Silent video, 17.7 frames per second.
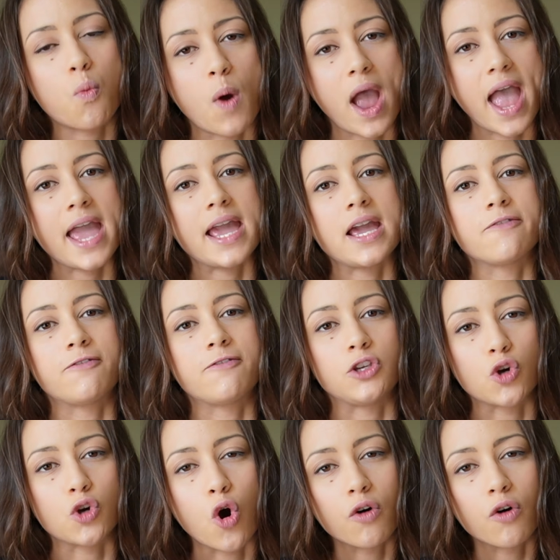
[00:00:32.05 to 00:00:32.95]
way for
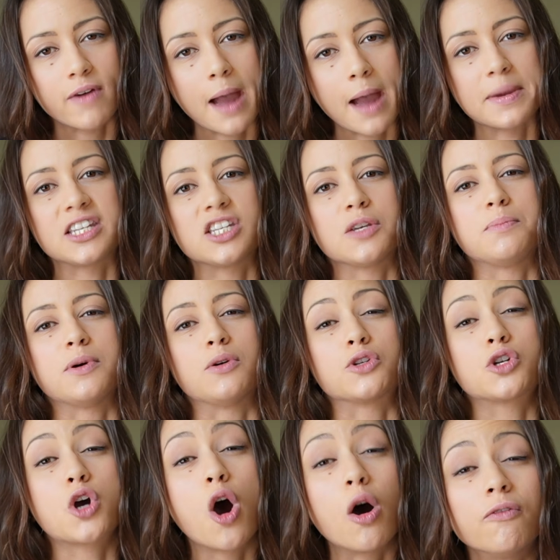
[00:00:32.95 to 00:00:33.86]
your rabbit to
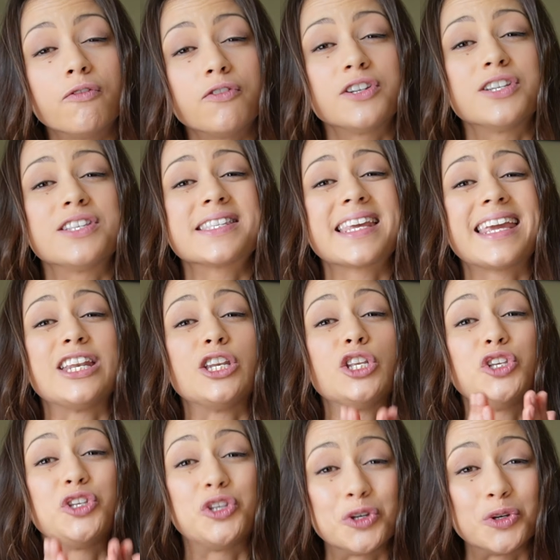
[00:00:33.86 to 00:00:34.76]
build confidence
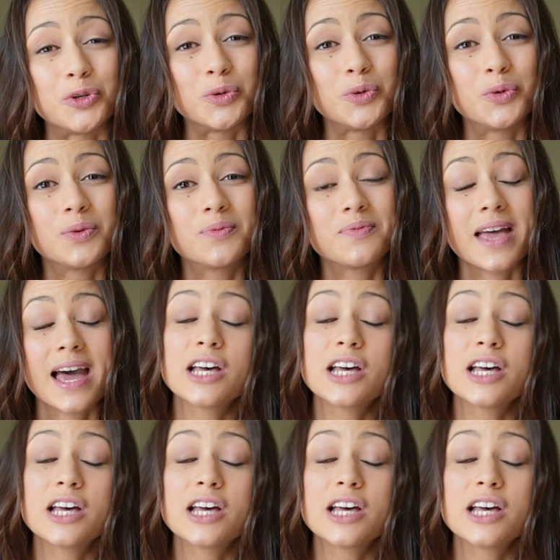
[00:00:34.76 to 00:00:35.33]
in you,